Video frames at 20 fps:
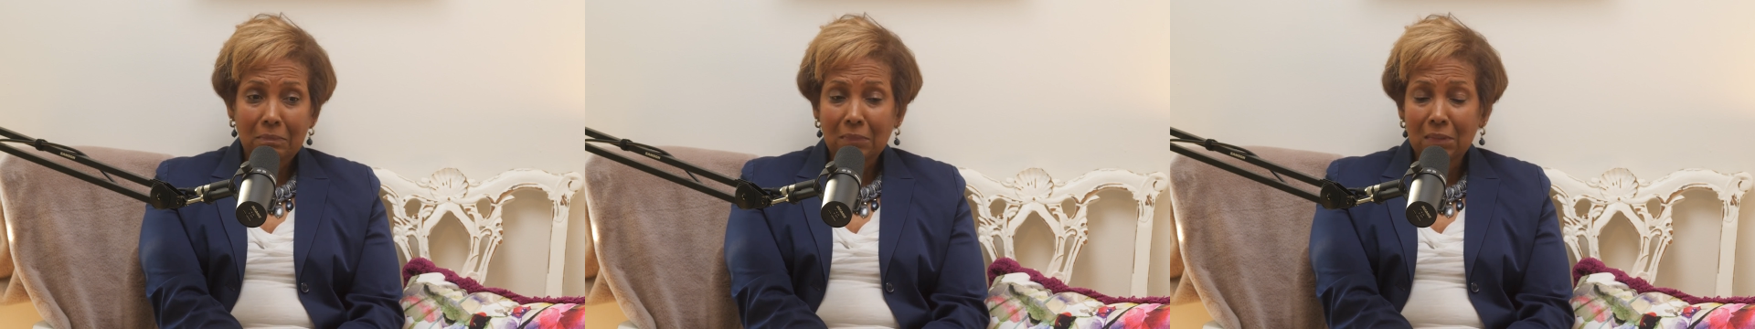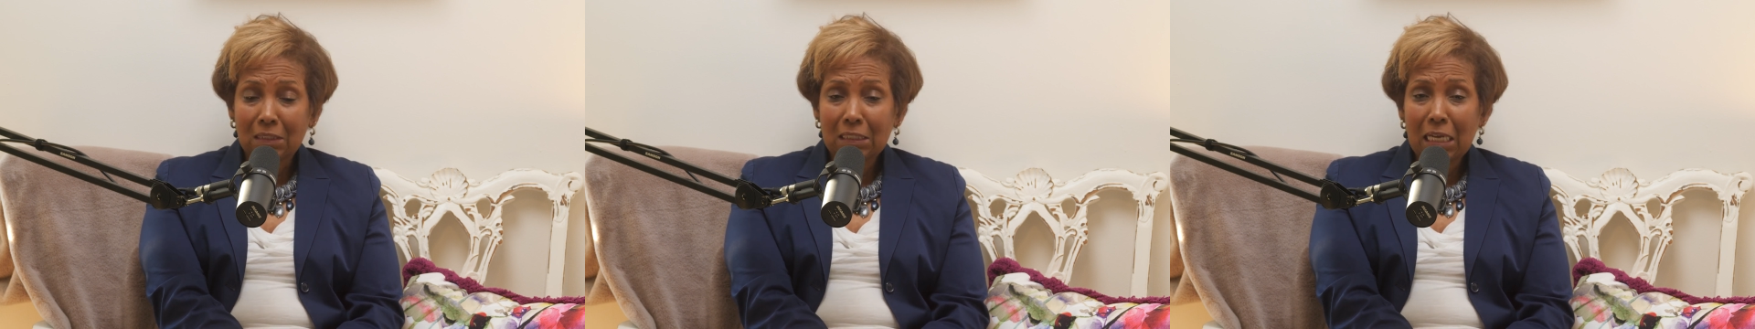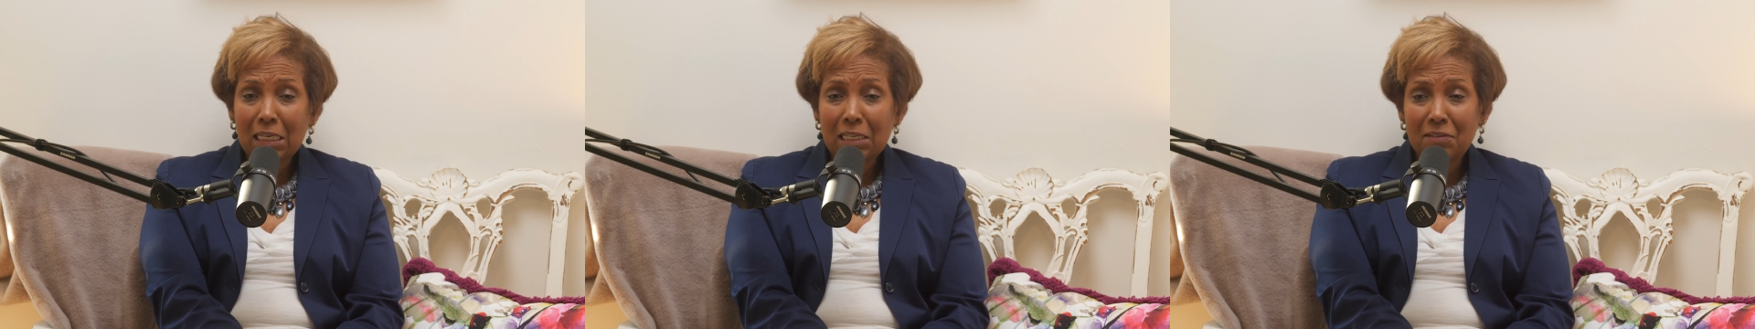
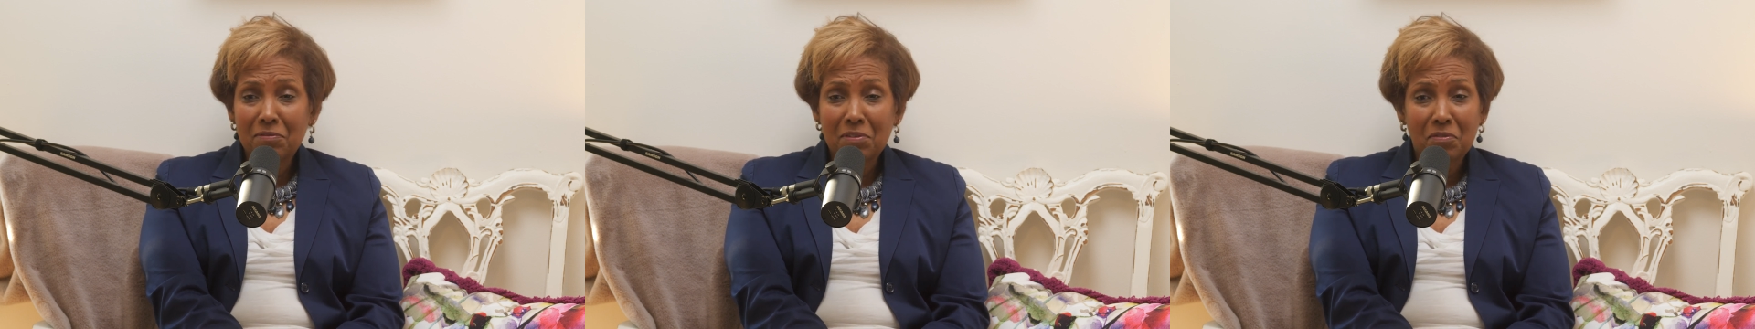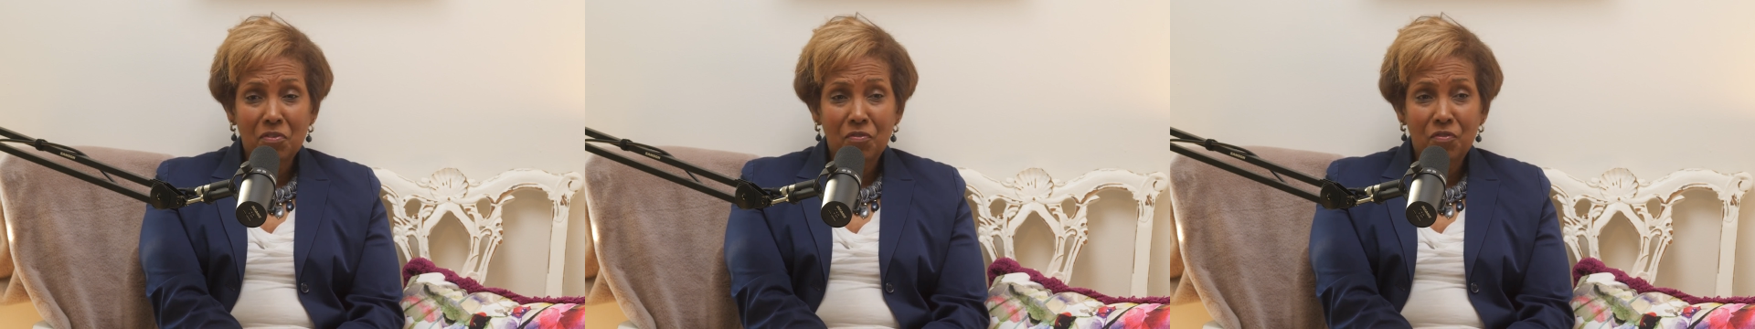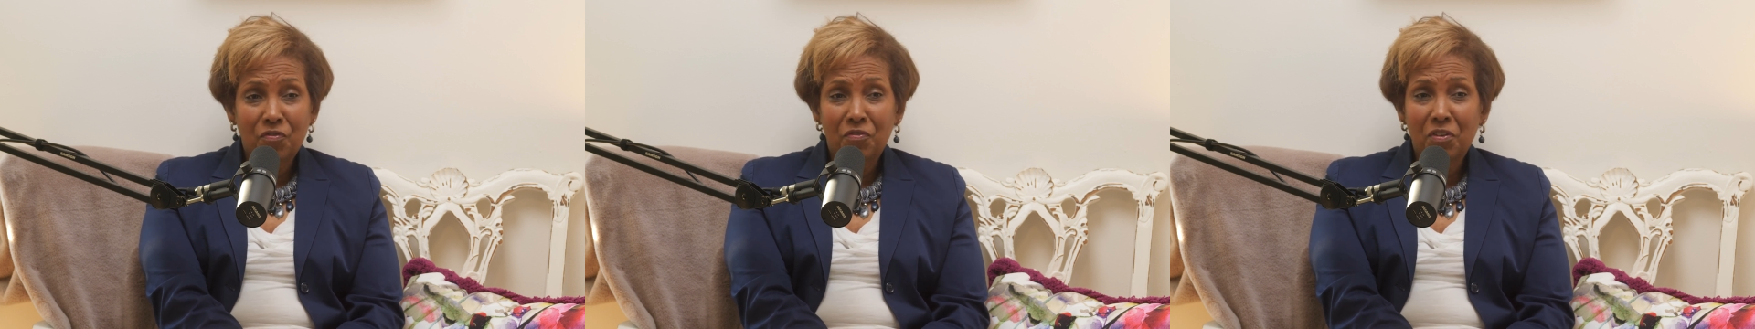not
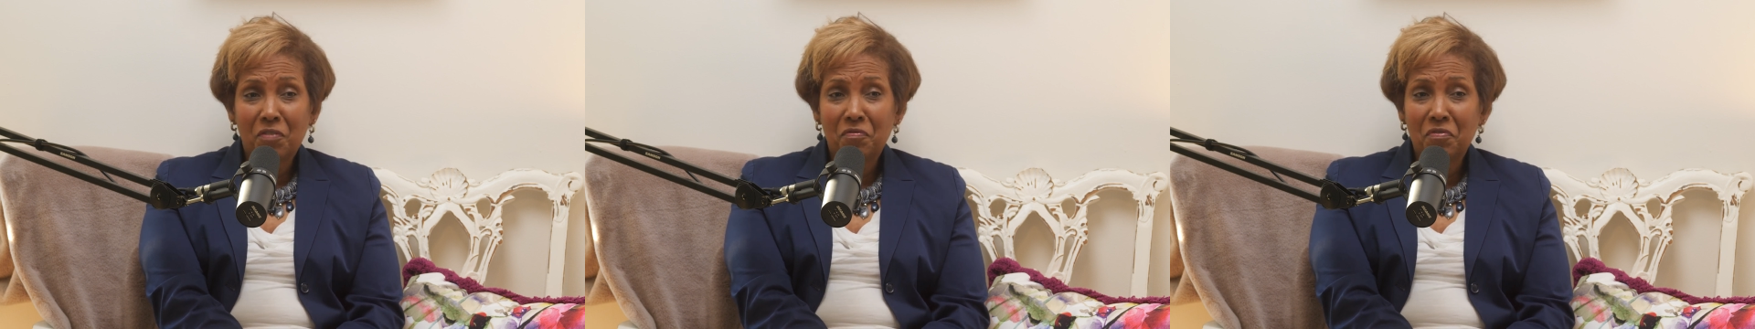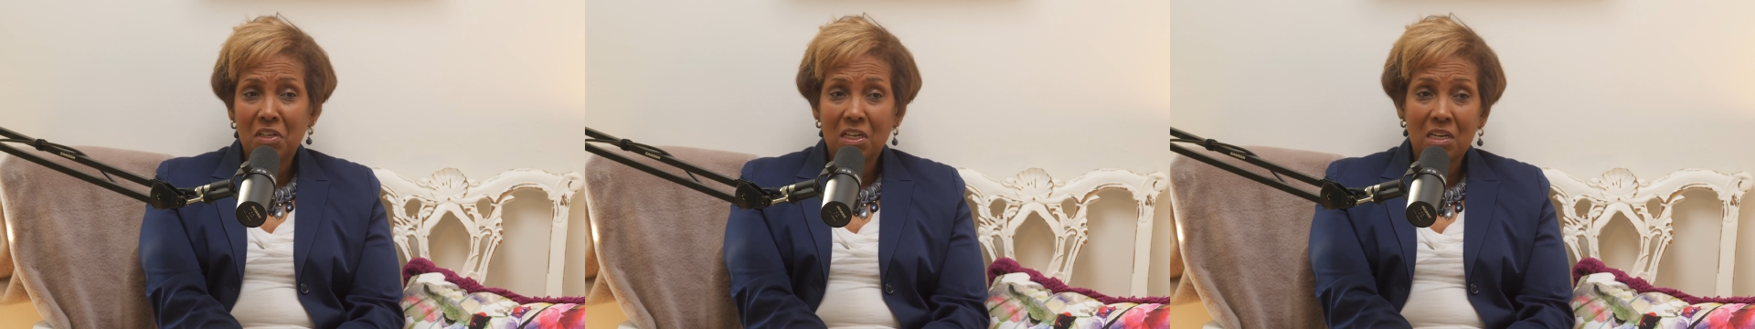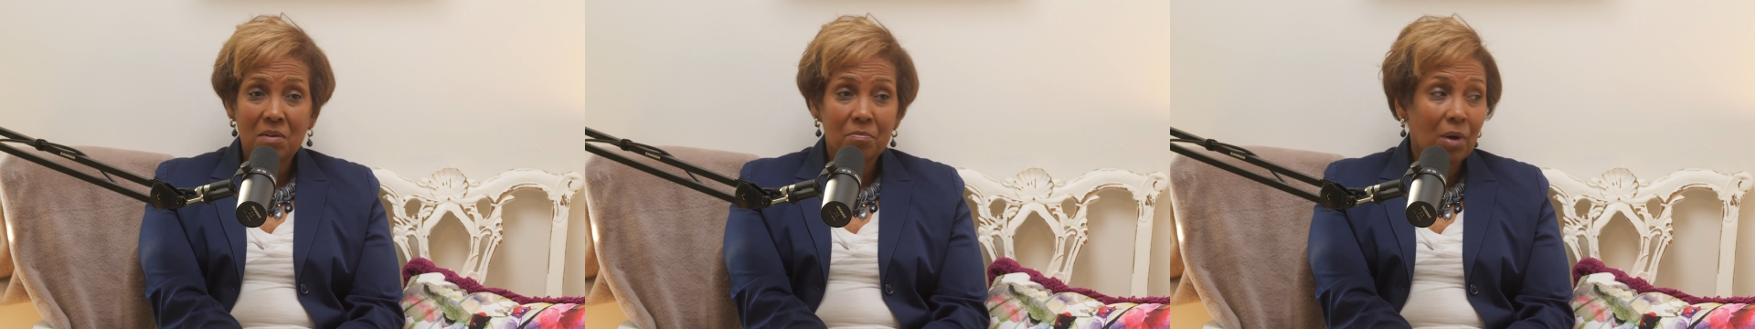even
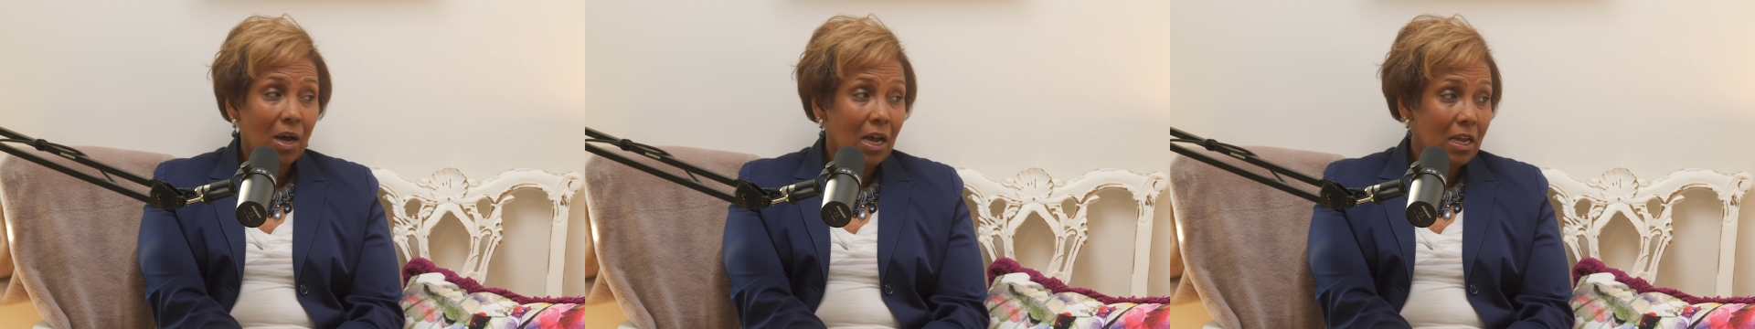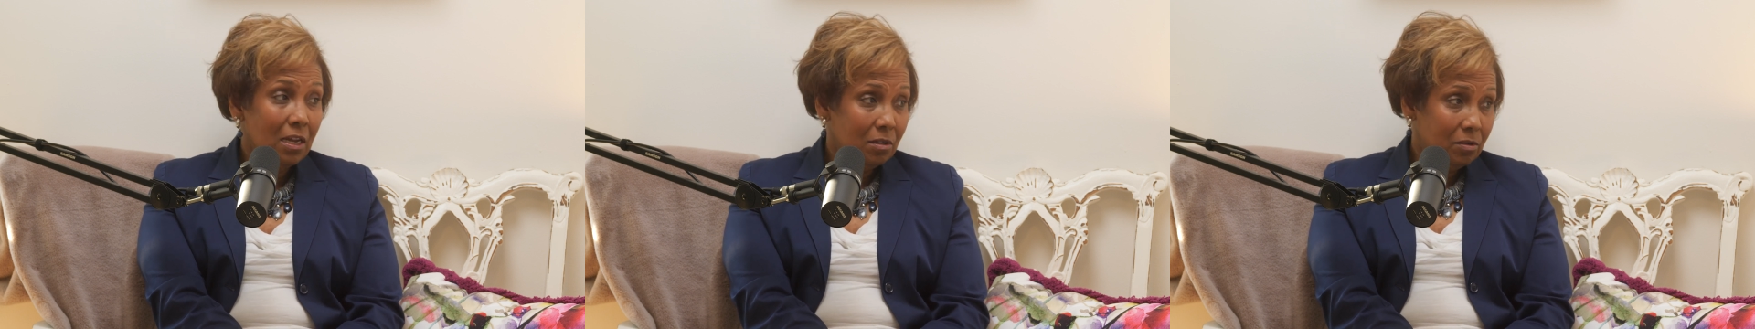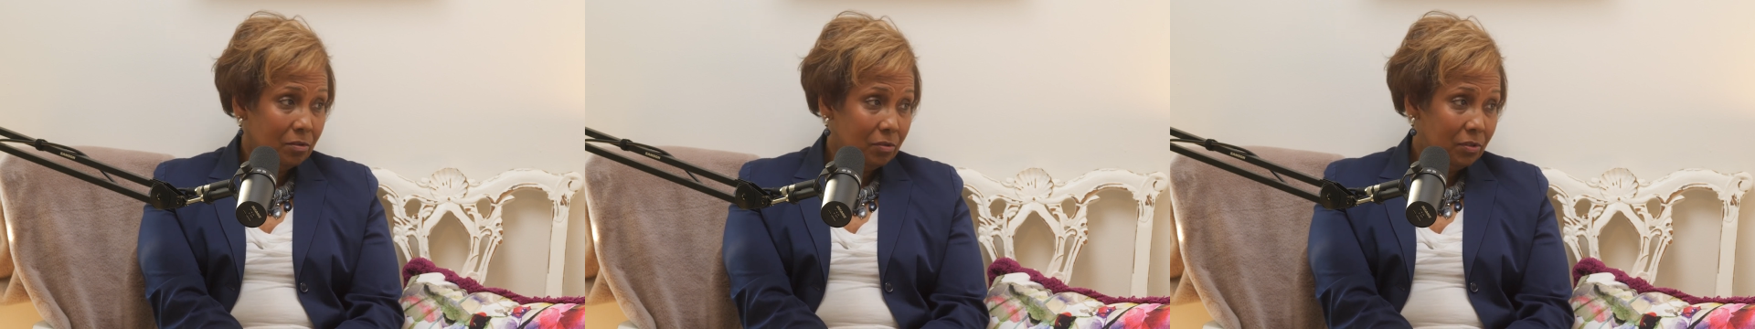15
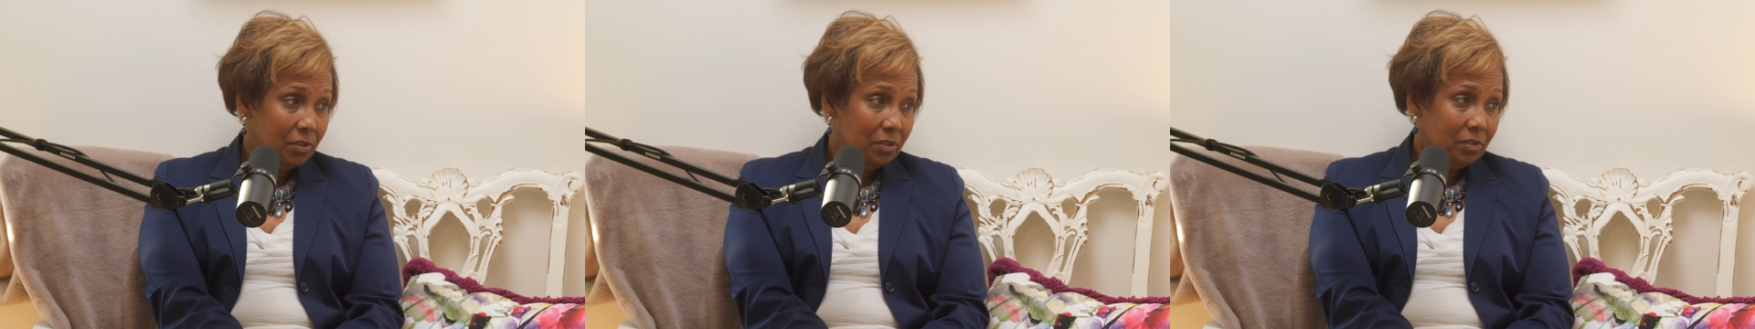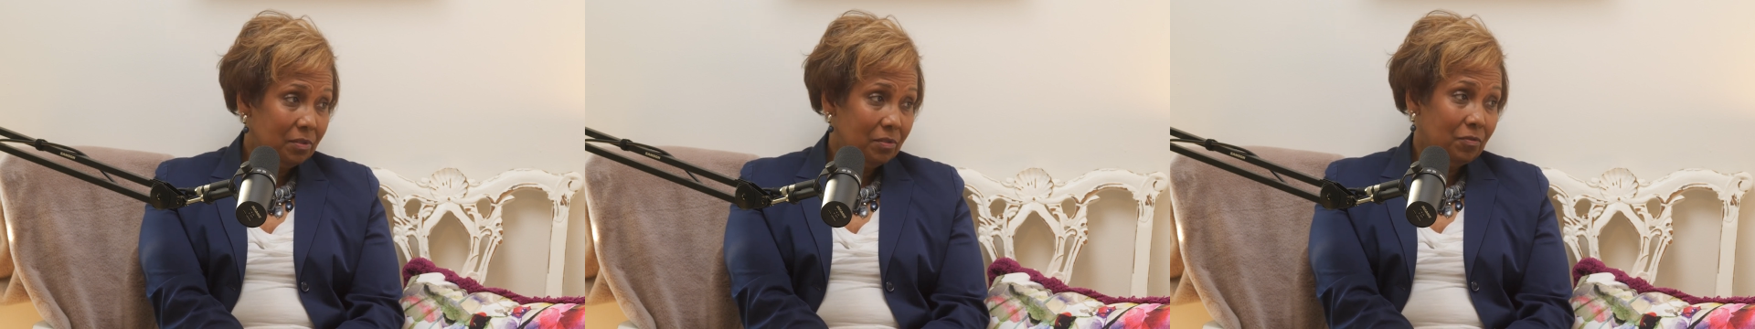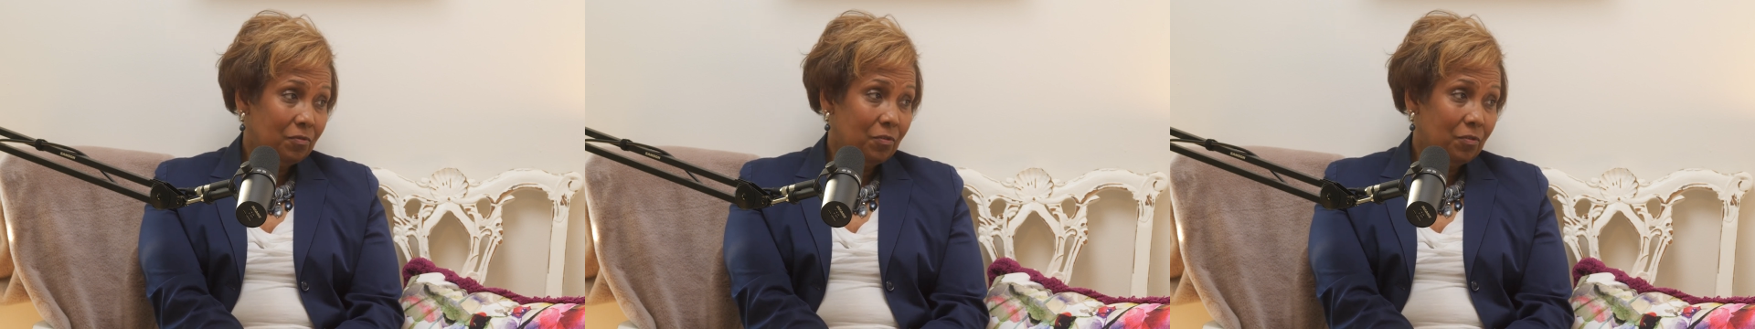miles